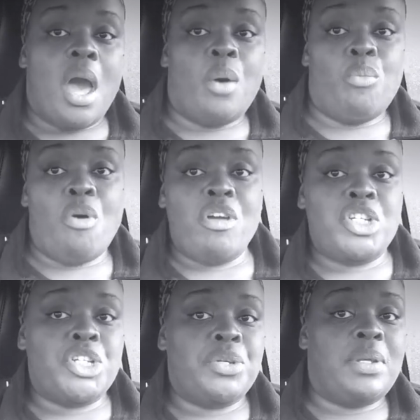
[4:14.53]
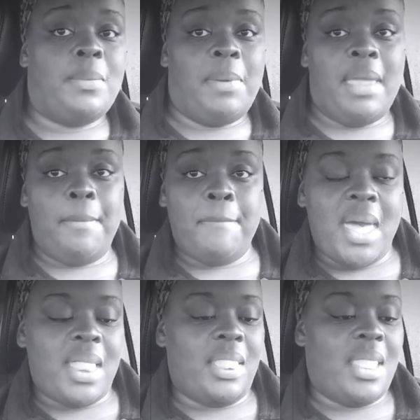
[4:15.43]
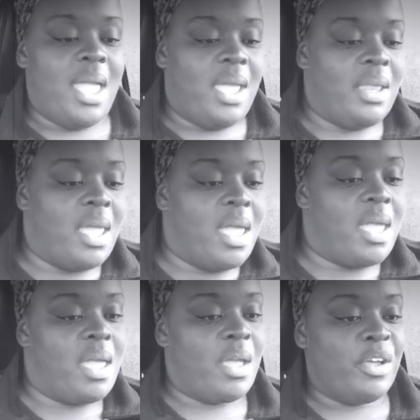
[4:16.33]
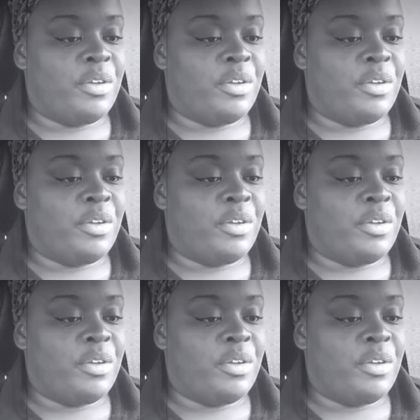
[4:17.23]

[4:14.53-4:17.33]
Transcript: I want you to be my lady.